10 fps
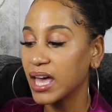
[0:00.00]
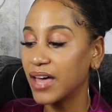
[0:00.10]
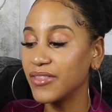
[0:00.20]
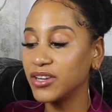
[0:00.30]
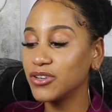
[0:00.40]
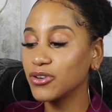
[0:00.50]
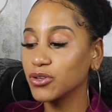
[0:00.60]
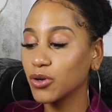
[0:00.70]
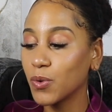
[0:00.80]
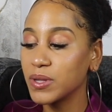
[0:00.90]
And then you're
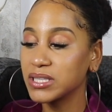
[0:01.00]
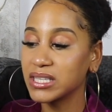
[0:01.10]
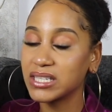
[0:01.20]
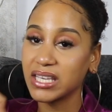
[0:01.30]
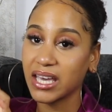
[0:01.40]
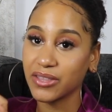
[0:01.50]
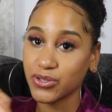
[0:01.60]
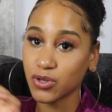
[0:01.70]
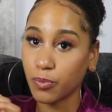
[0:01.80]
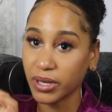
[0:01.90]
going to go into this thing at the
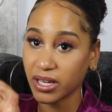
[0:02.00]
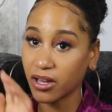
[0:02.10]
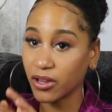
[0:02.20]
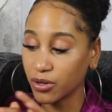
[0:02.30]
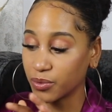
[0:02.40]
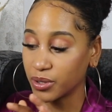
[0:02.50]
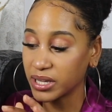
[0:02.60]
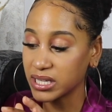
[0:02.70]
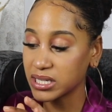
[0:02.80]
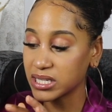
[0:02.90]
top like a color wheel
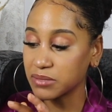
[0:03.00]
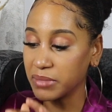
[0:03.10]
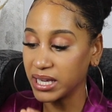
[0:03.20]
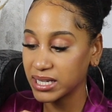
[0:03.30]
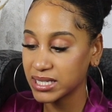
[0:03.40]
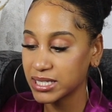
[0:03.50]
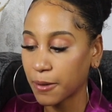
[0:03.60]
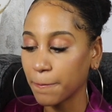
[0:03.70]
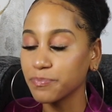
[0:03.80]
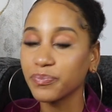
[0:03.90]
that says mix,
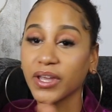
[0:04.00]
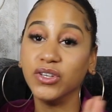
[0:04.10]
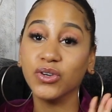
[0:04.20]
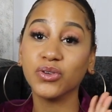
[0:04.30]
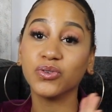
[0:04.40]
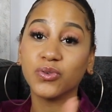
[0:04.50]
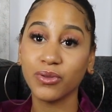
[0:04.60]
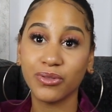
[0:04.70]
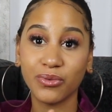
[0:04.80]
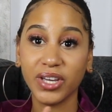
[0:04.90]
and you're going to go
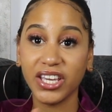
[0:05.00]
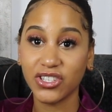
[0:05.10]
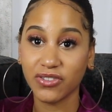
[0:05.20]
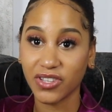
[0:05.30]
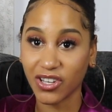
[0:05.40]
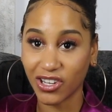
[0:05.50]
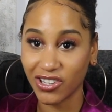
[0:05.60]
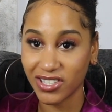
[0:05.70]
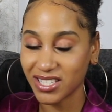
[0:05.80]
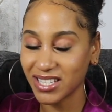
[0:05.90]
through each of the
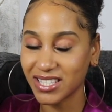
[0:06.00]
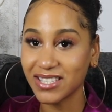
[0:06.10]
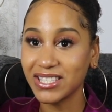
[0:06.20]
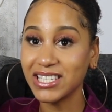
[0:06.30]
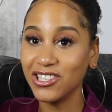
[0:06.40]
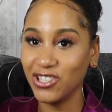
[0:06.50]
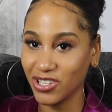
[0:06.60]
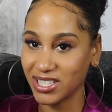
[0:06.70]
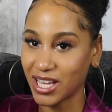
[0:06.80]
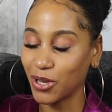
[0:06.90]
colors. It's
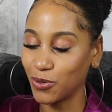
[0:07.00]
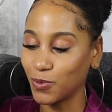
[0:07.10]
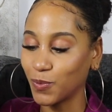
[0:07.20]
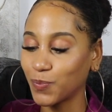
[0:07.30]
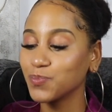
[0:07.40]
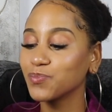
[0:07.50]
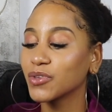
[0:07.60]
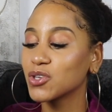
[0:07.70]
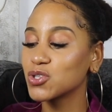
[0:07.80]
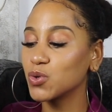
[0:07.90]
tedious, I know.
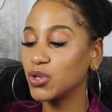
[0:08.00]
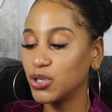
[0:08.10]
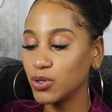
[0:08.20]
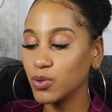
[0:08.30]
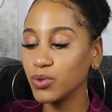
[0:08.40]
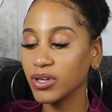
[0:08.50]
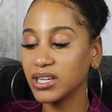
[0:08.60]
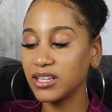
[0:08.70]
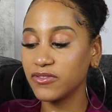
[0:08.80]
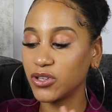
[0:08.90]
So hue, you're
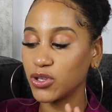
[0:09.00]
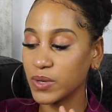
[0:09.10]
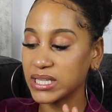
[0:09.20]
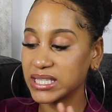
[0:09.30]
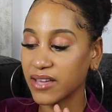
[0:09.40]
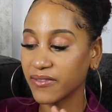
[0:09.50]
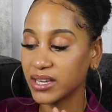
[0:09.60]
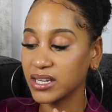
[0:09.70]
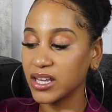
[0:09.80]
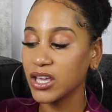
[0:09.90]
going to leave the hue at
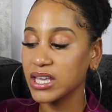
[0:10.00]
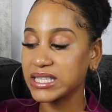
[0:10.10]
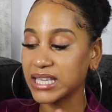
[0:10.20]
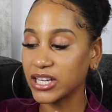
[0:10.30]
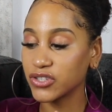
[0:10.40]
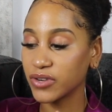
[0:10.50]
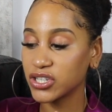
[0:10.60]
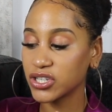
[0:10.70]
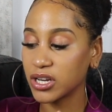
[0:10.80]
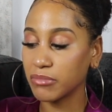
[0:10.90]
7,
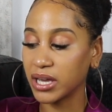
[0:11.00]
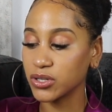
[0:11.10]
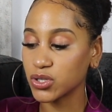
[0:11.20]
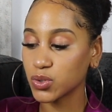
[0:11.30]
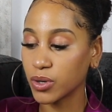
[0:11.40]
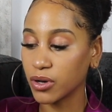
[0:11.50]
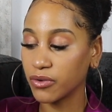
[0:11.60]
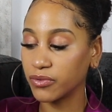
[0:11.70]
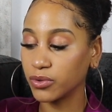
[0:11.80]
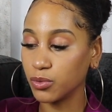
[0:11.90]
saturation
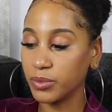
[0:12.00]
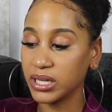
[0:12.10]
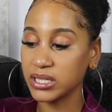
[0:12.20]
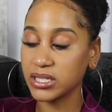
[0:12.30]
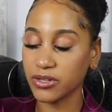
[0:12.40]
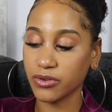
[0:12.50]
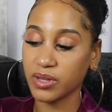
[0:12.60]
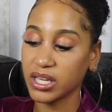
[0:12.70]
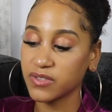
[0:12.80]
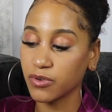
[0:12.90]
-12, luminance 0,
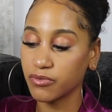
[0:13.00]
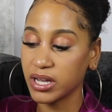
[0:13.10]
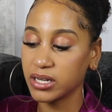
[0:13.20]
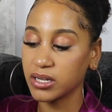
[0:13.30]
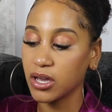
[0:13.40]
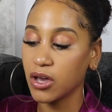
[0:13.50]
that's for red.